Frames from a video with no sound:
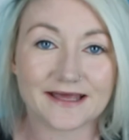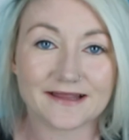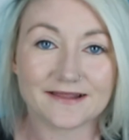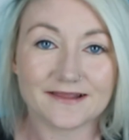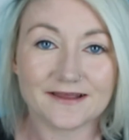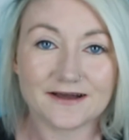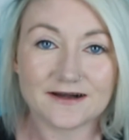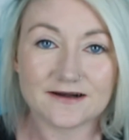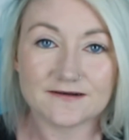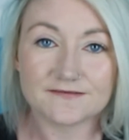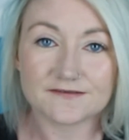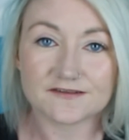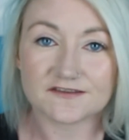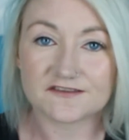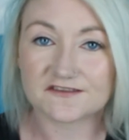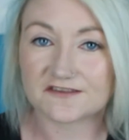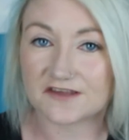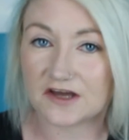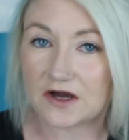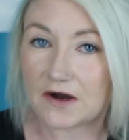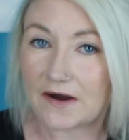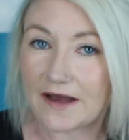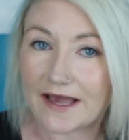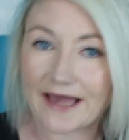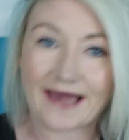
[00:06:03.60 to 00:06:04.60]
I love,
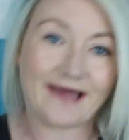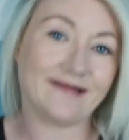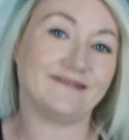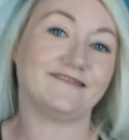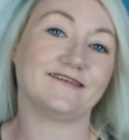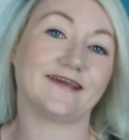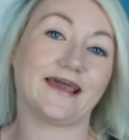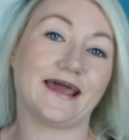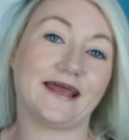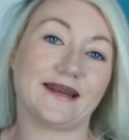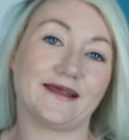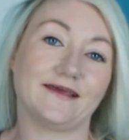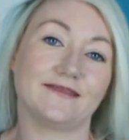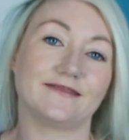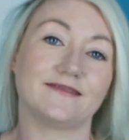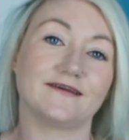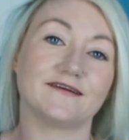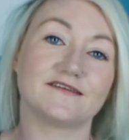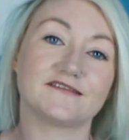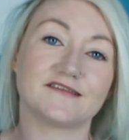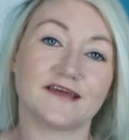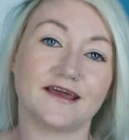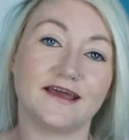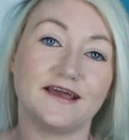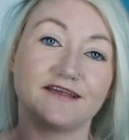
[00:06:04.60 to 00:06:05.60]
so I had to get it.
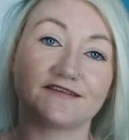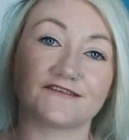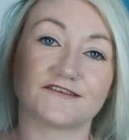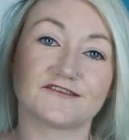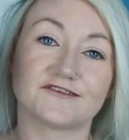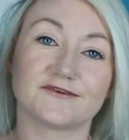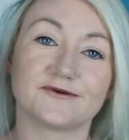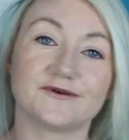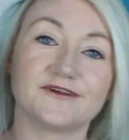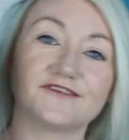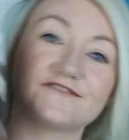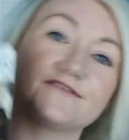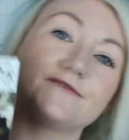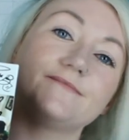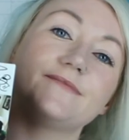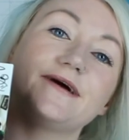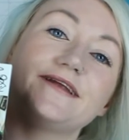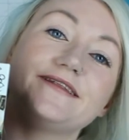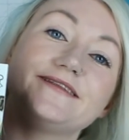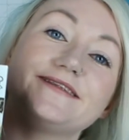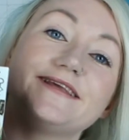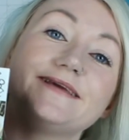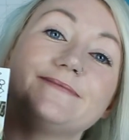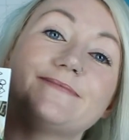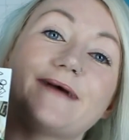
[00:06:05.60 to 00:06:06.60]
This is Stories from
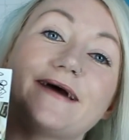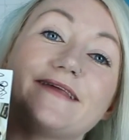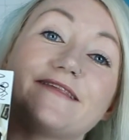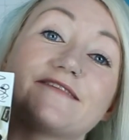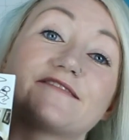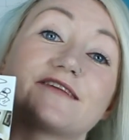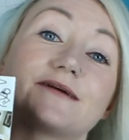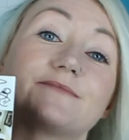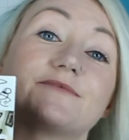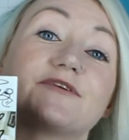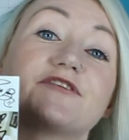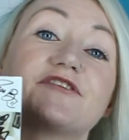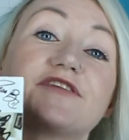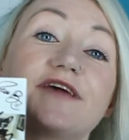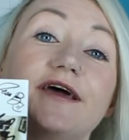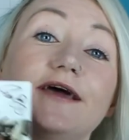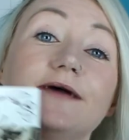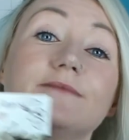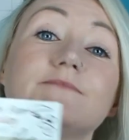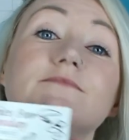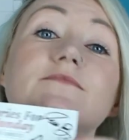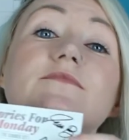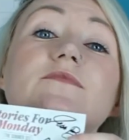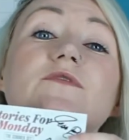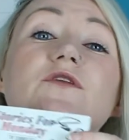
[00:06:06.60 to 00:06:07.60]
Monday by the
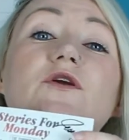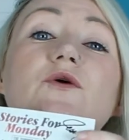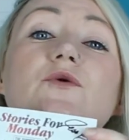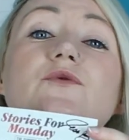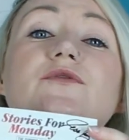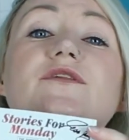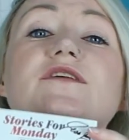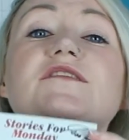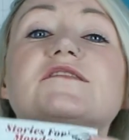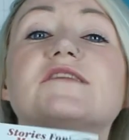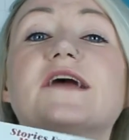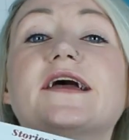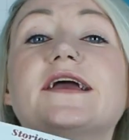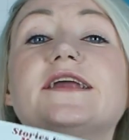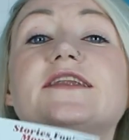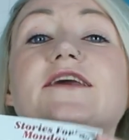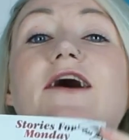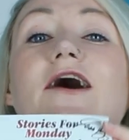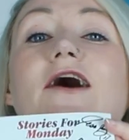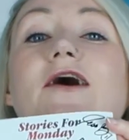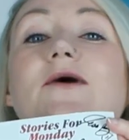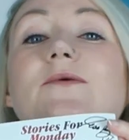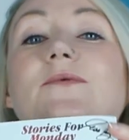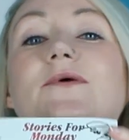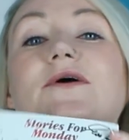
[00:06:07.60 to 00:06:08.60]
Somerset. Note the signed
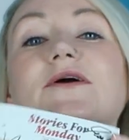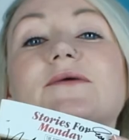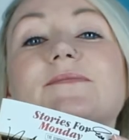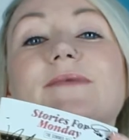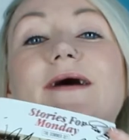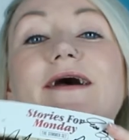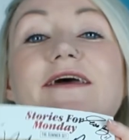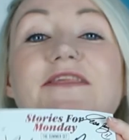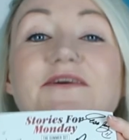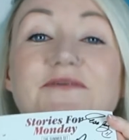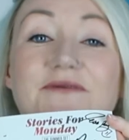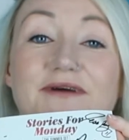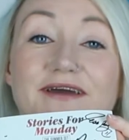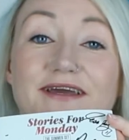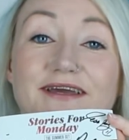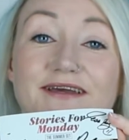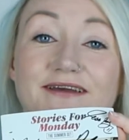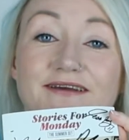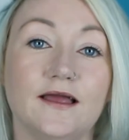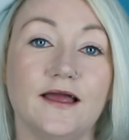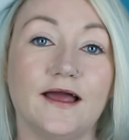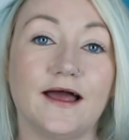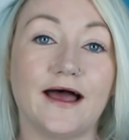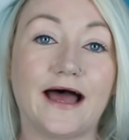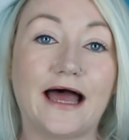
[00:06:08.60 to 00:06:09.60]
artwork, by the way.
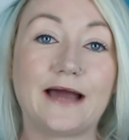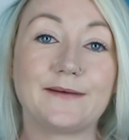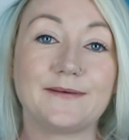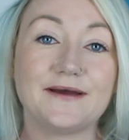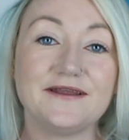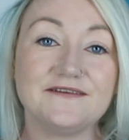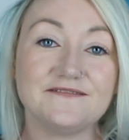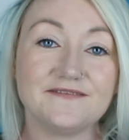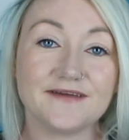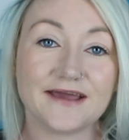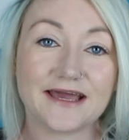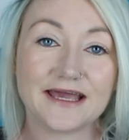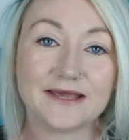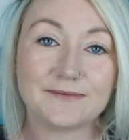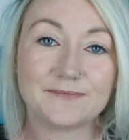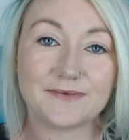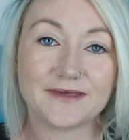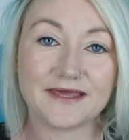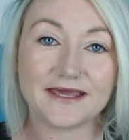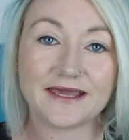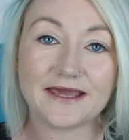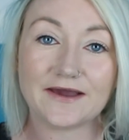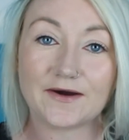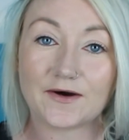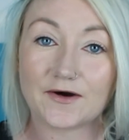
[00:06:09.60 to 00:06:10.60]
I went
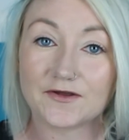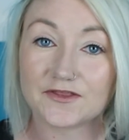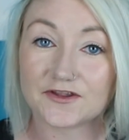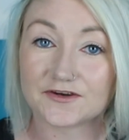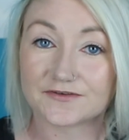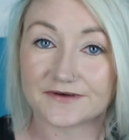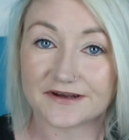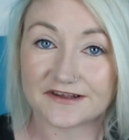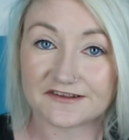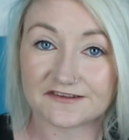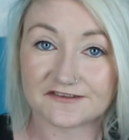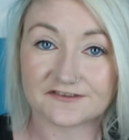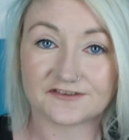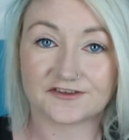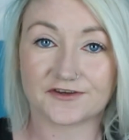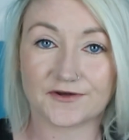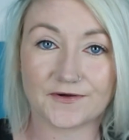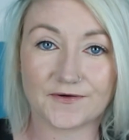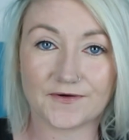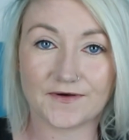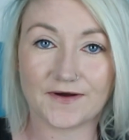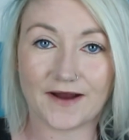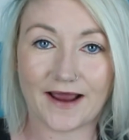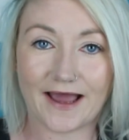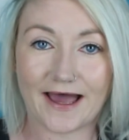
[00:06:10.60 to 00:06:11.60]
VIP on the recent
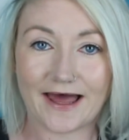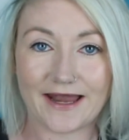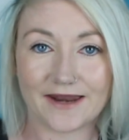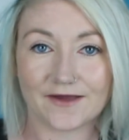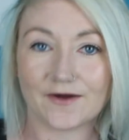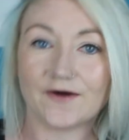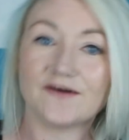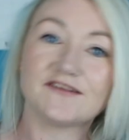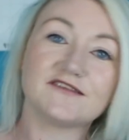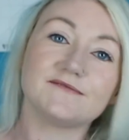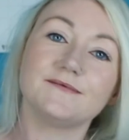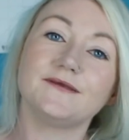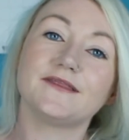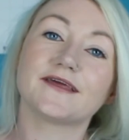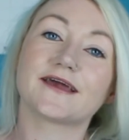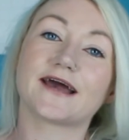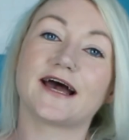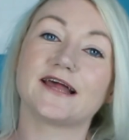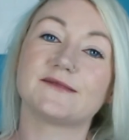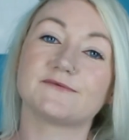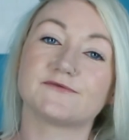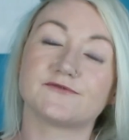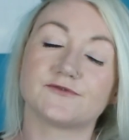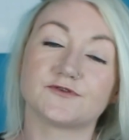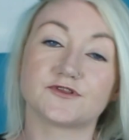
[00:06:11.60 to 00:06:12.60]
tour and I got to meet the
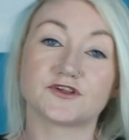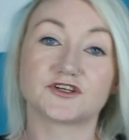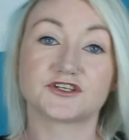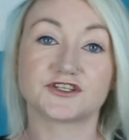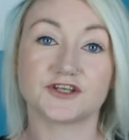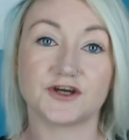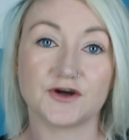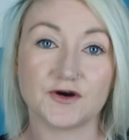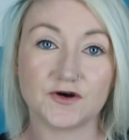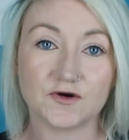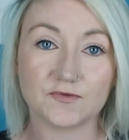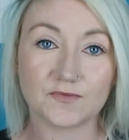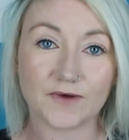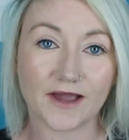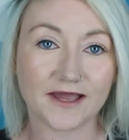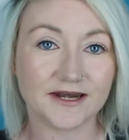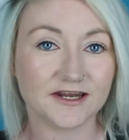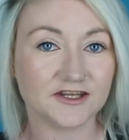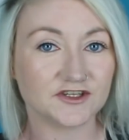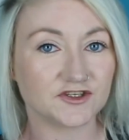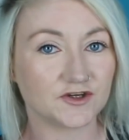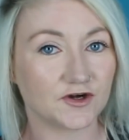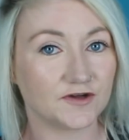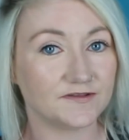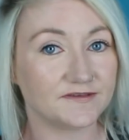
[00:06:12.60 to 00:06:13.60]
guys before the show. Brian
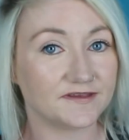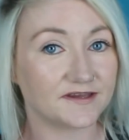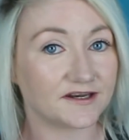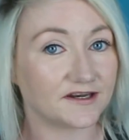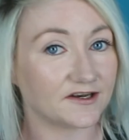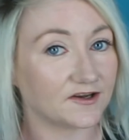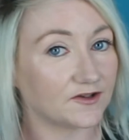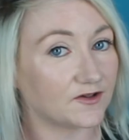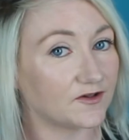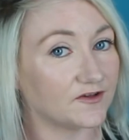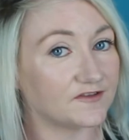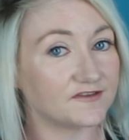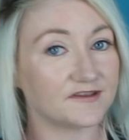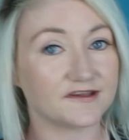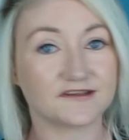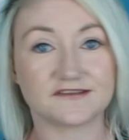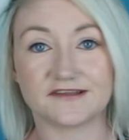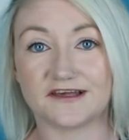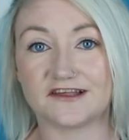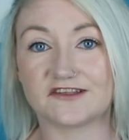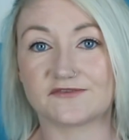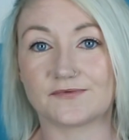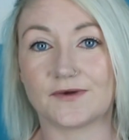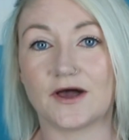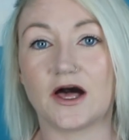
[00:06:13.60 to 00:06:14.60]
and John did an acoustic
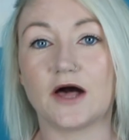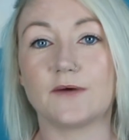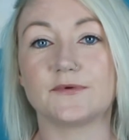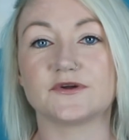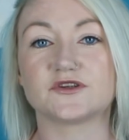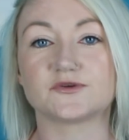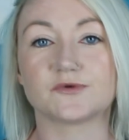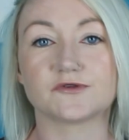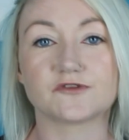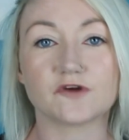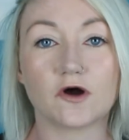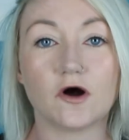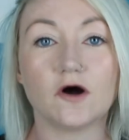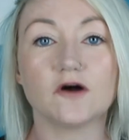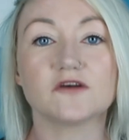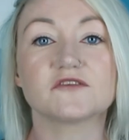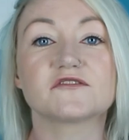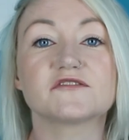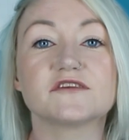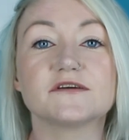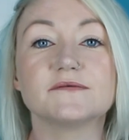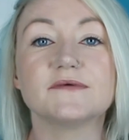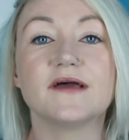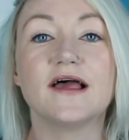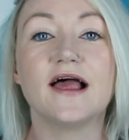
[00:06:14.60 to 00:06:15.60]
set as well, which was
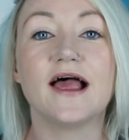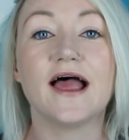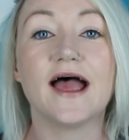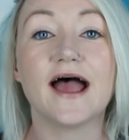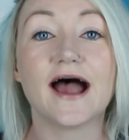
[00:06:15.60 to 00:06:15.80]
awesome.